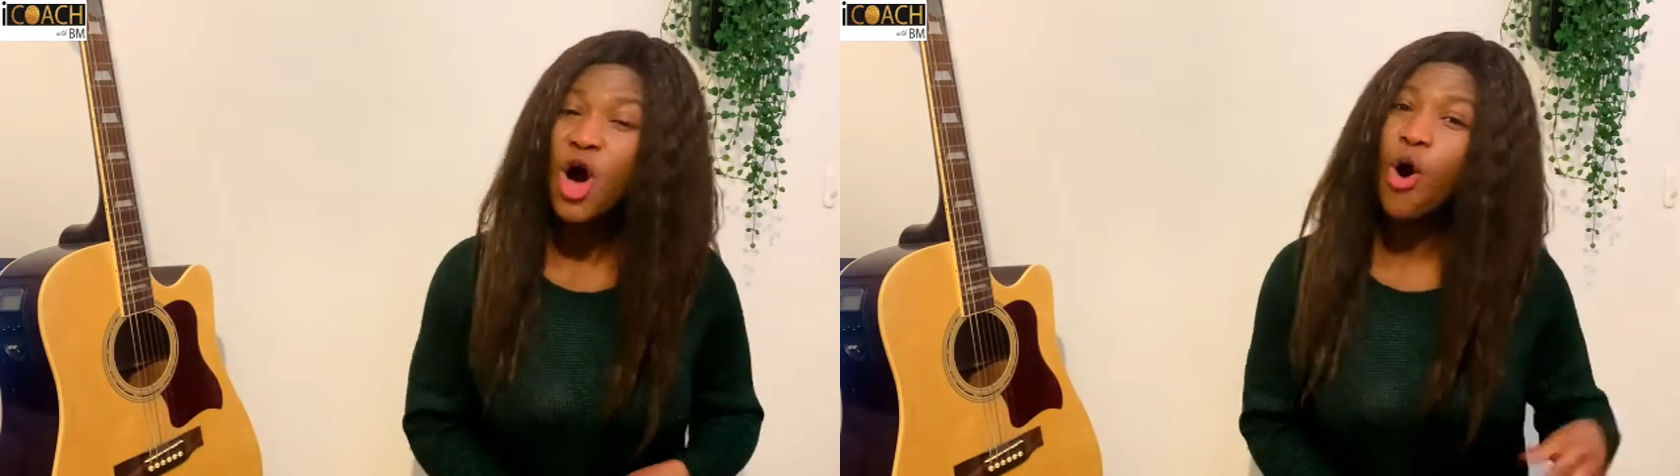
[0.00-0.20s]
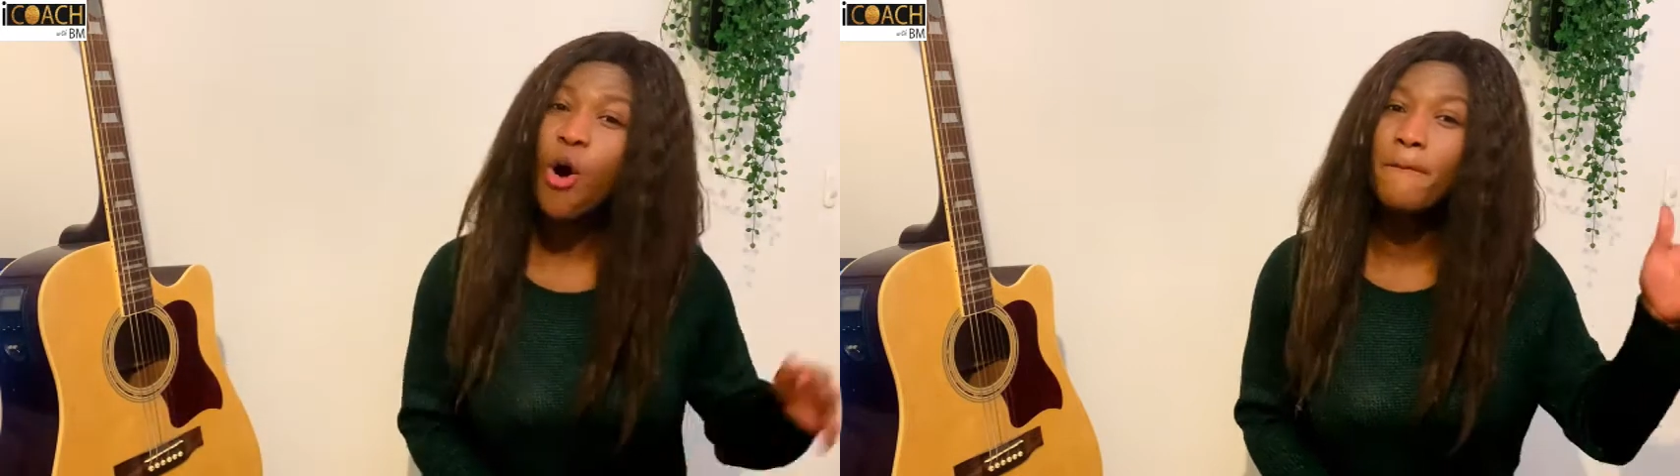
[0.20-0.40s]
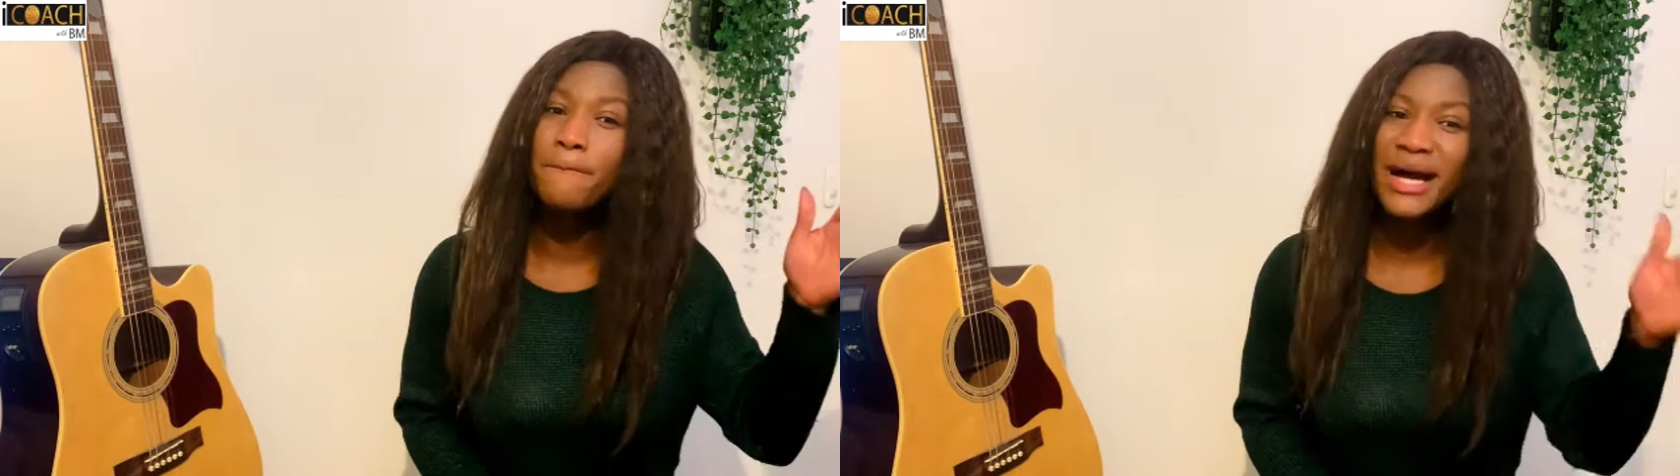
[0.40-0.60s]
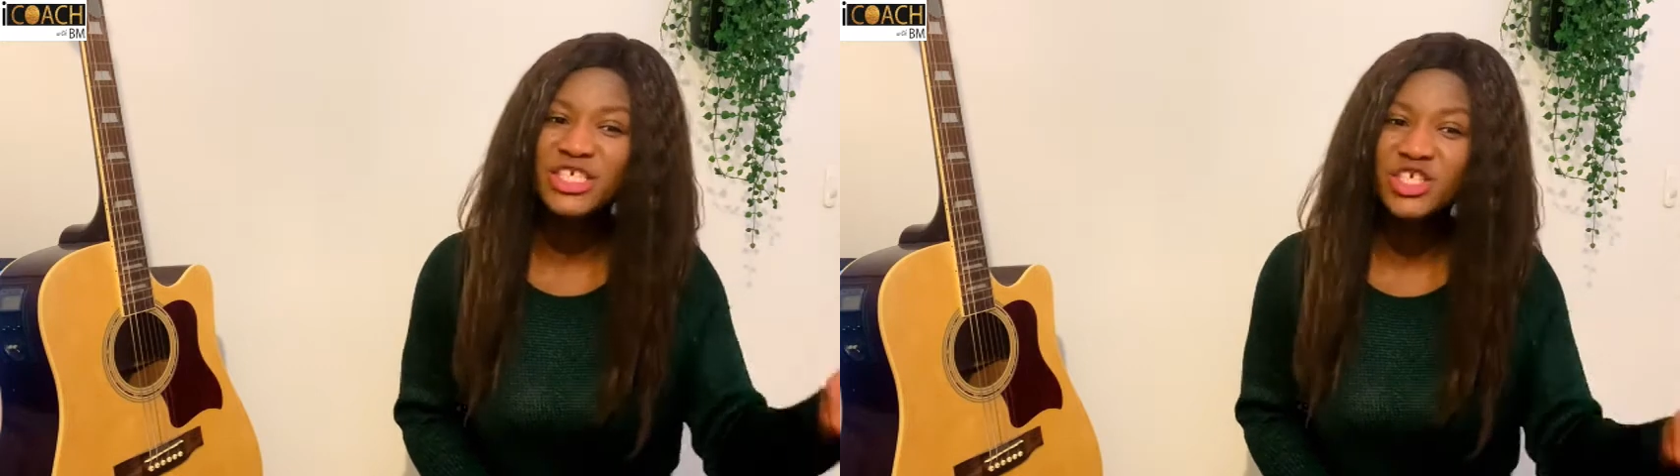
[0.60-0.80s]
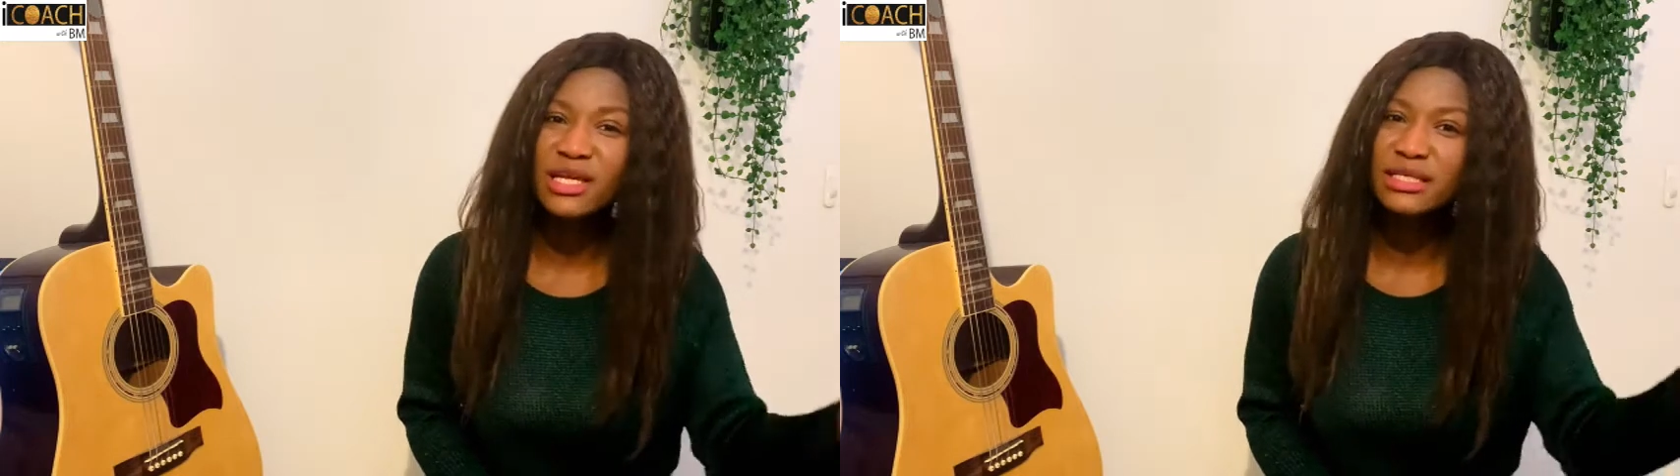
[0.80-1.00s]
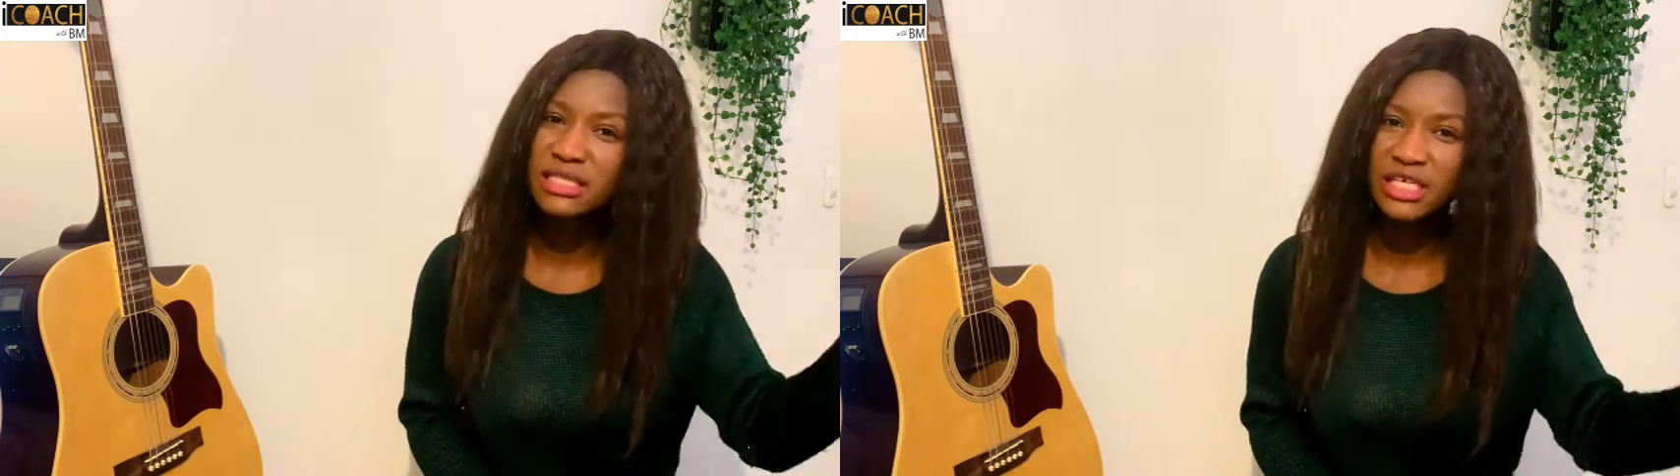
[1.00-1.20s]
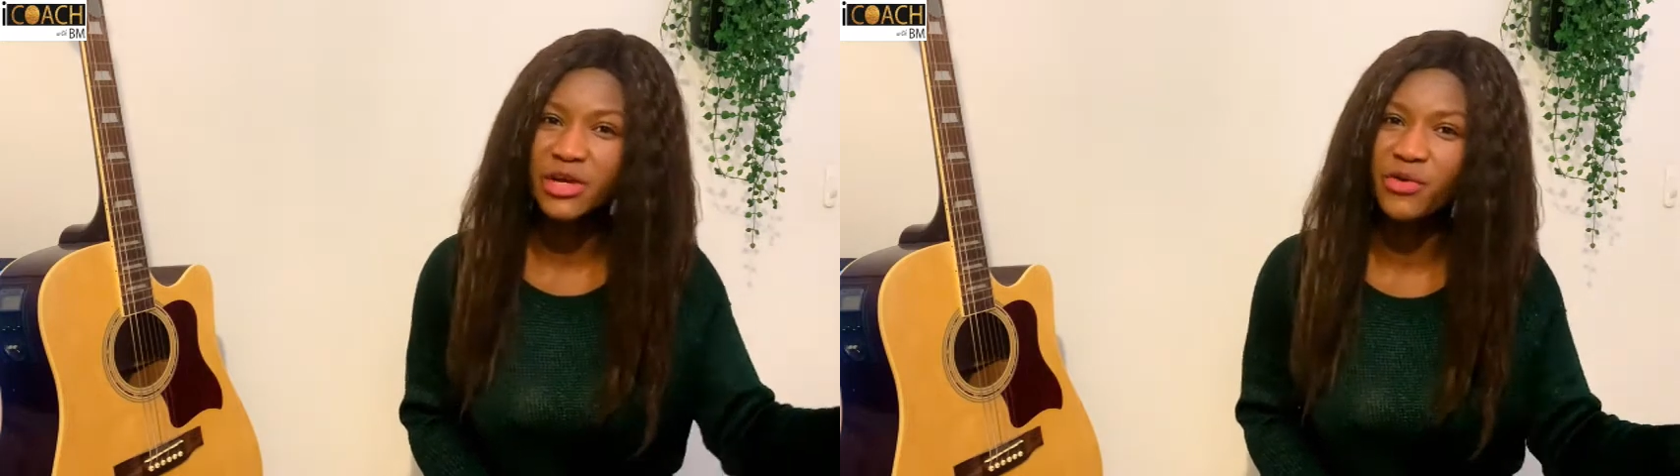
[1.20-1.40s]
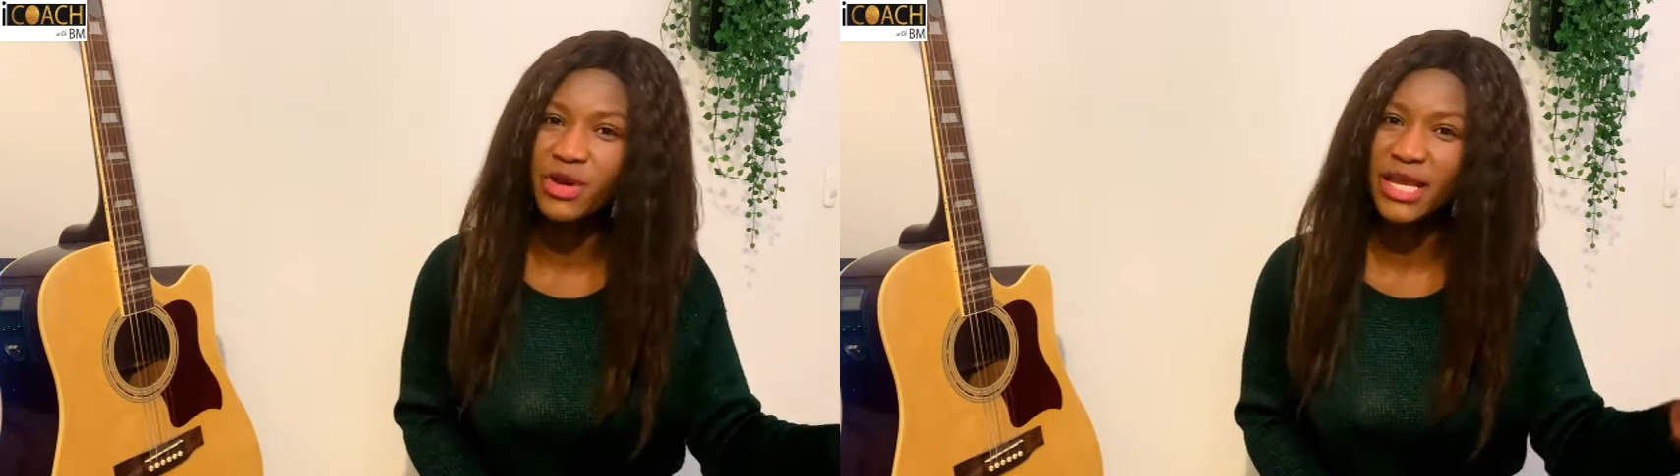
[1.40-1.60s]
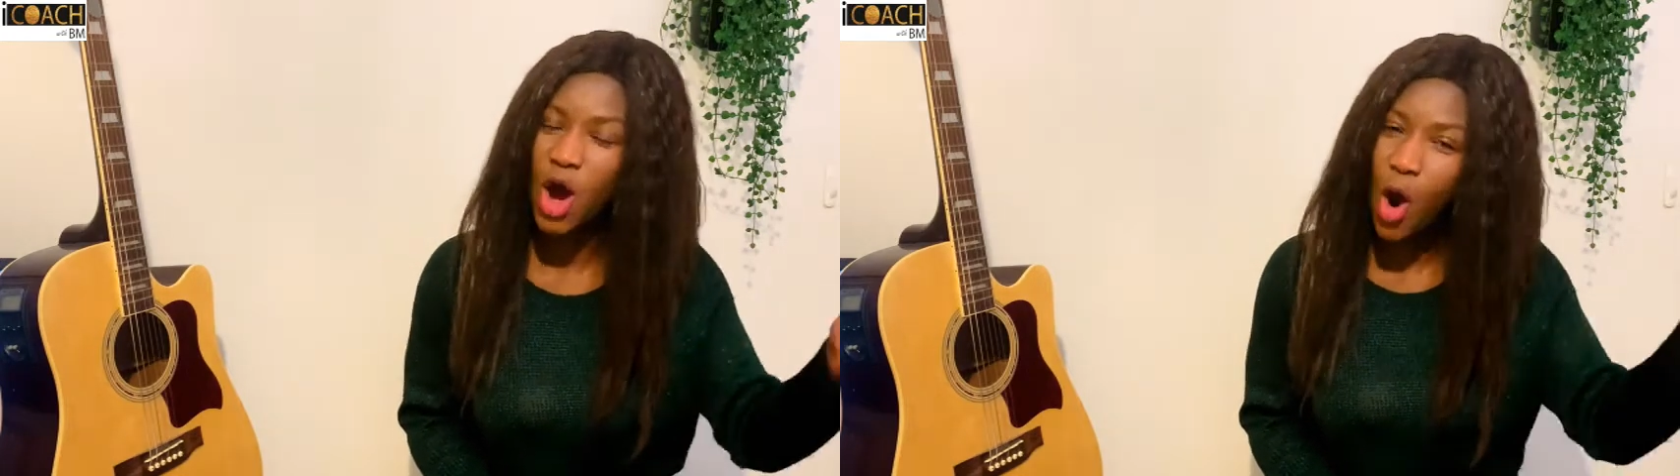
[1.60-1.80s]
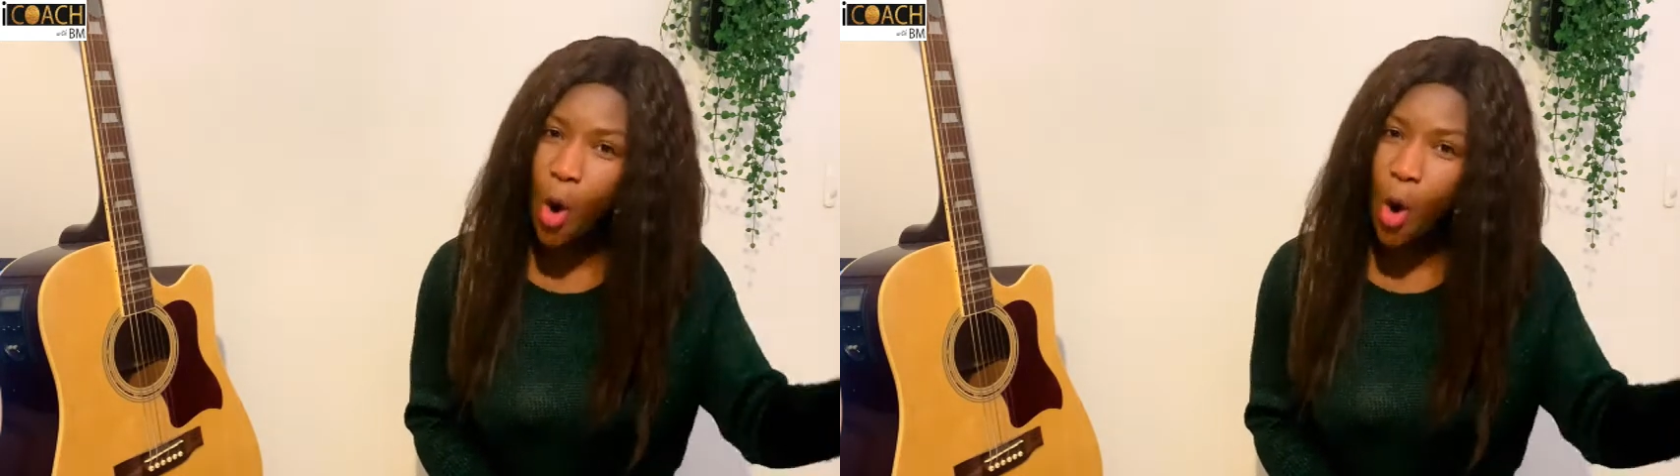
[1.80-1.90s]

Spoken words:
or bachelor's degree